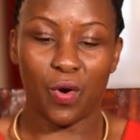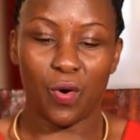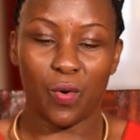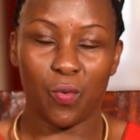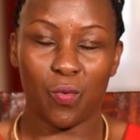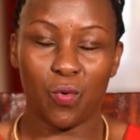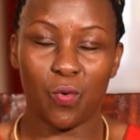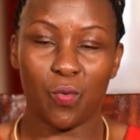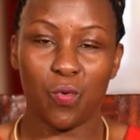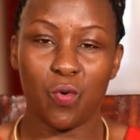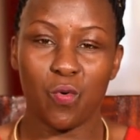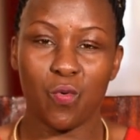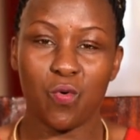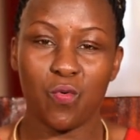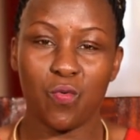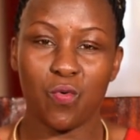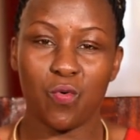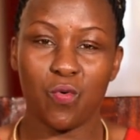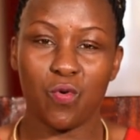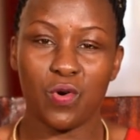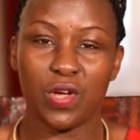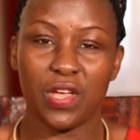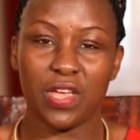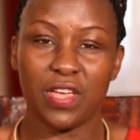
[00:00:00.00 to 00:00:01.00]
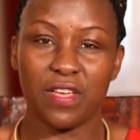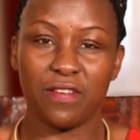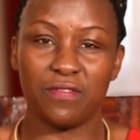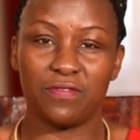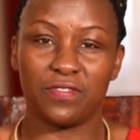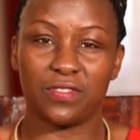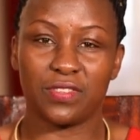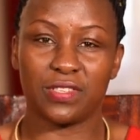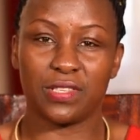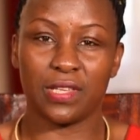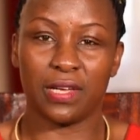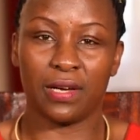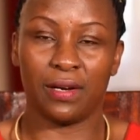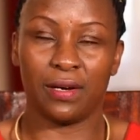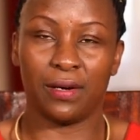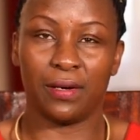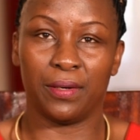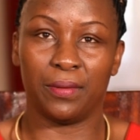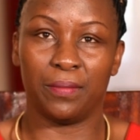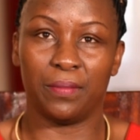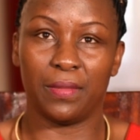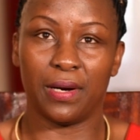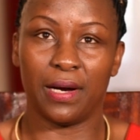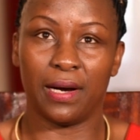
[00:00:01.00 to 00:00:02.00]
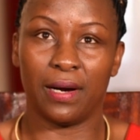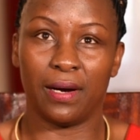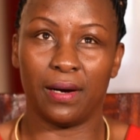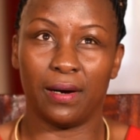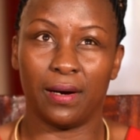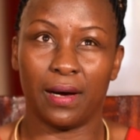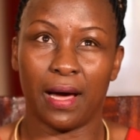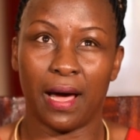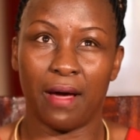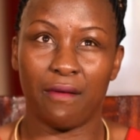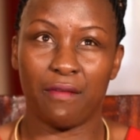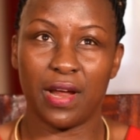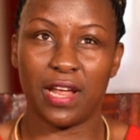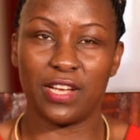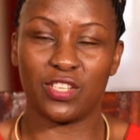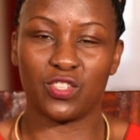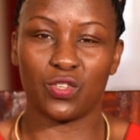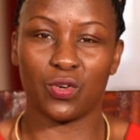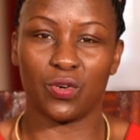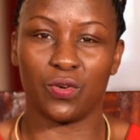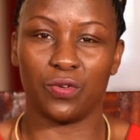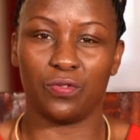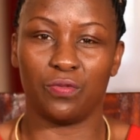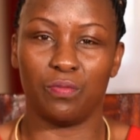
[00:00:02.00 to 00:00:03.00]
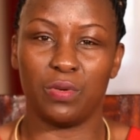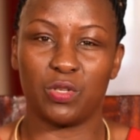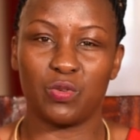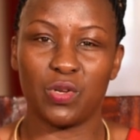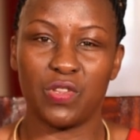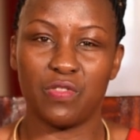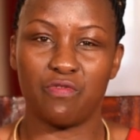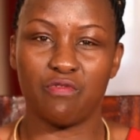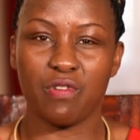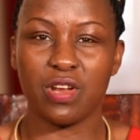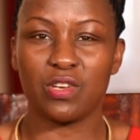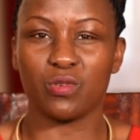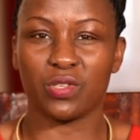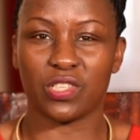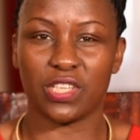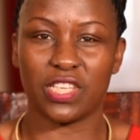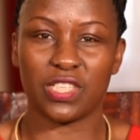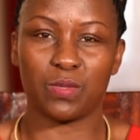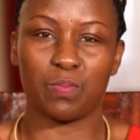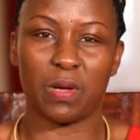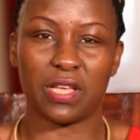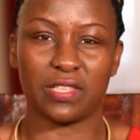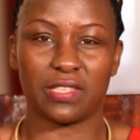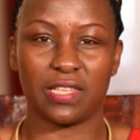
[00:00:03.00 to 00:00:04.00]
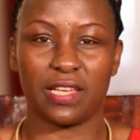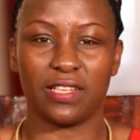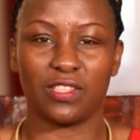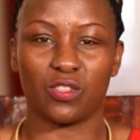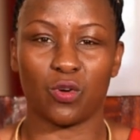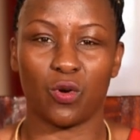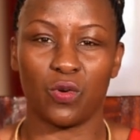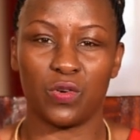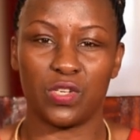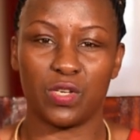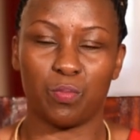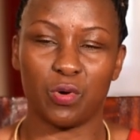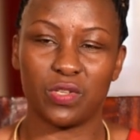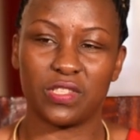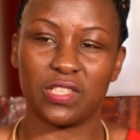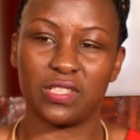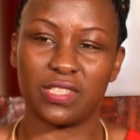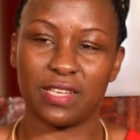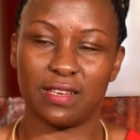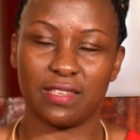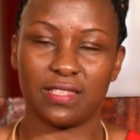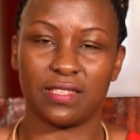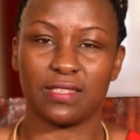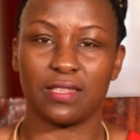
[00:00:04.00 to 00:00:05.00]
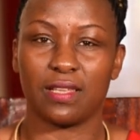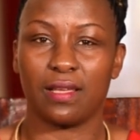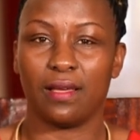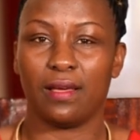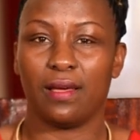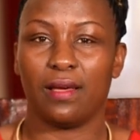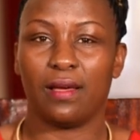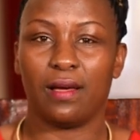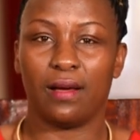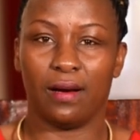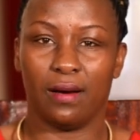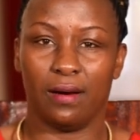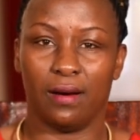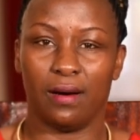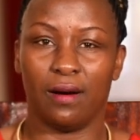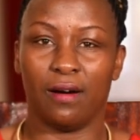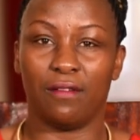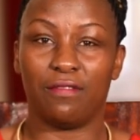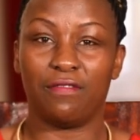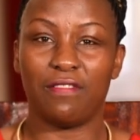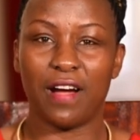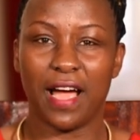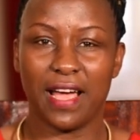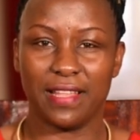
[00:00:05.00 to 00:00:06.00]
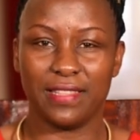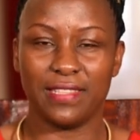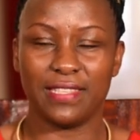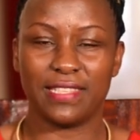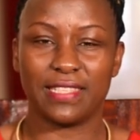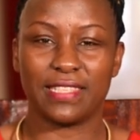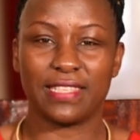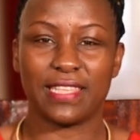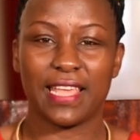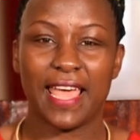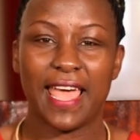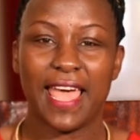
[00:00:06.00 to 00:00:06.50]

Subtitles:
who gives a rate of between 3 to 6% on depositors' funds,